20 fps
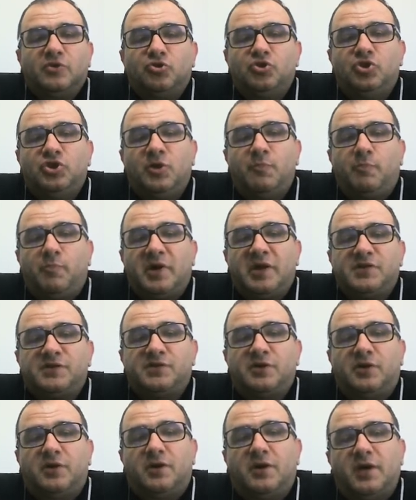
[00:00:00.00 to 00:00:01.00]
G
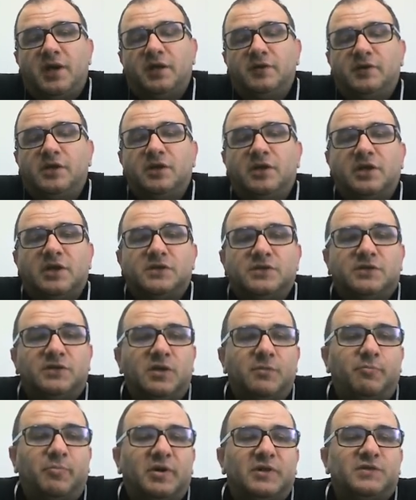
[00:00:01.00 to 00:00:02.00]
passer and he has D
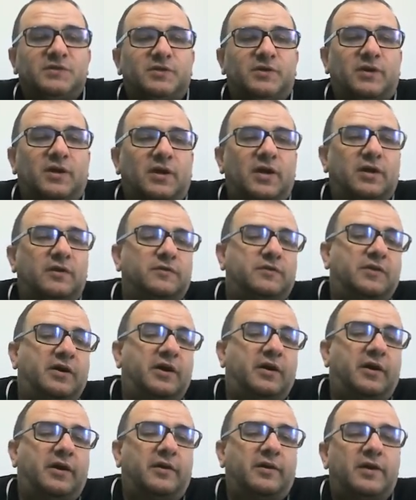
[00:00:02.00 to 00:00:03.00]
passer and
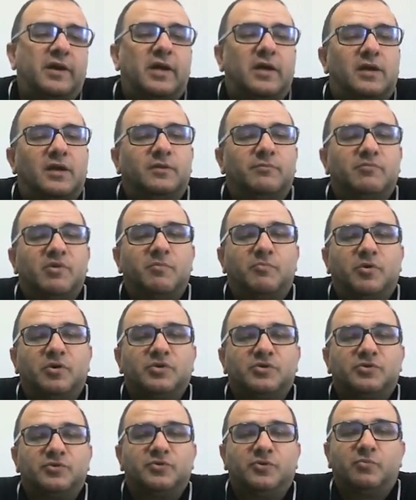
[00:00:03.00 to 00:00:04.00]
there are A and B
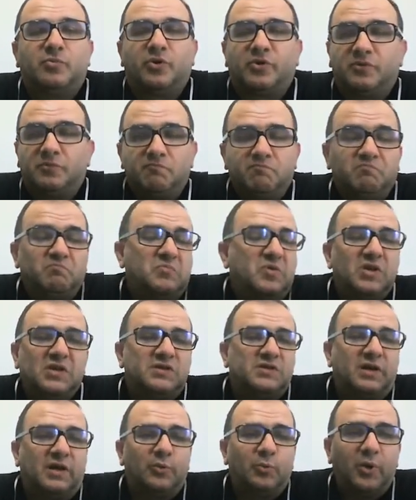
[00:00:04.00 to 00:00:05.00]
pawns on the board,
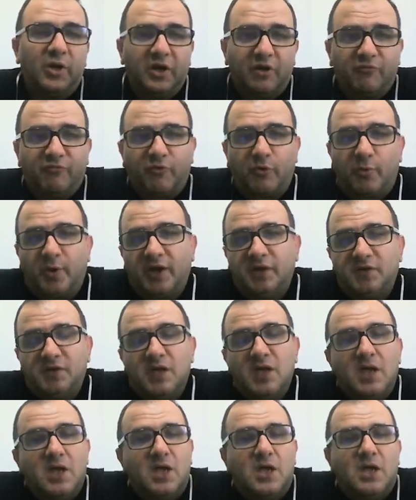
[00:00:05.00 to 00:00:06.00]
easily winning for white.
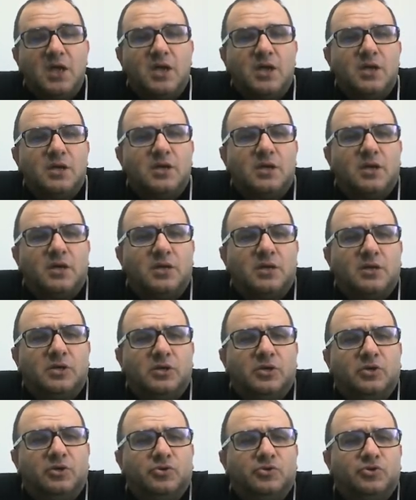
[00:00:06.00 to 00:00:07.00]

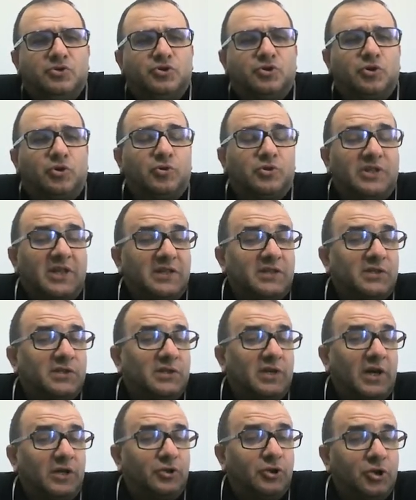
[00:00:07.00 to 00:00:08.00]
So that's
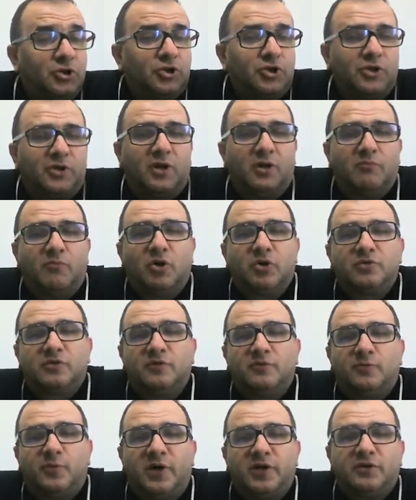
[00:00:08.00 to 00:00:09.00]
additional
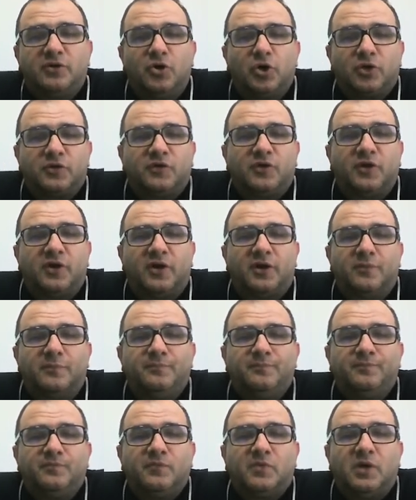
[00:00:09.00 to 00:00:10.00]
motive white got here.
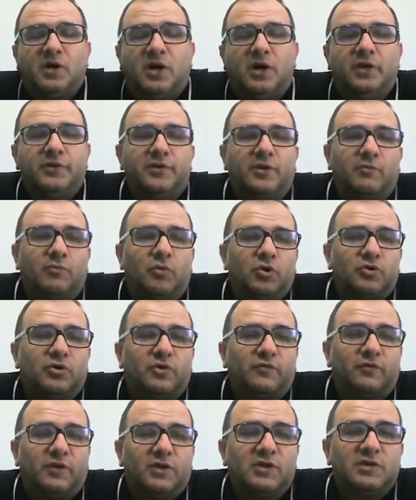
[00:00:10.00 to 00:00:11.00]
Other
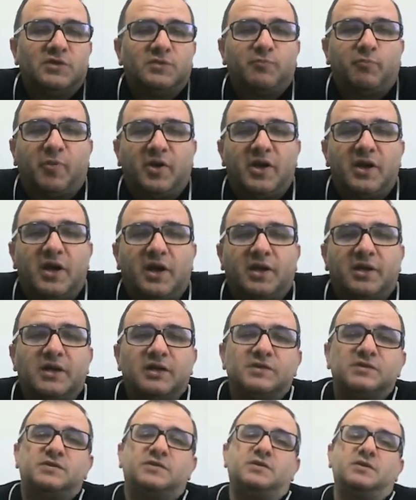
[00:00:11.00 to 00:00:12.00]
motive is play
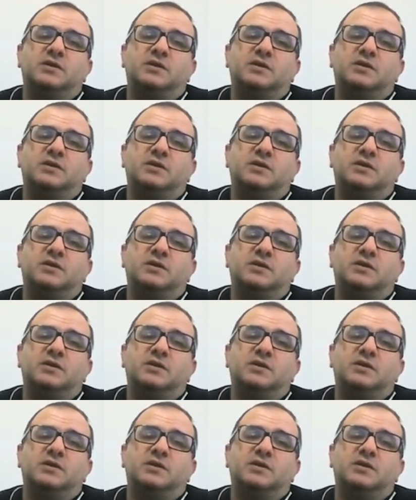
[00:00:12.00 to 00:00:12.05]
against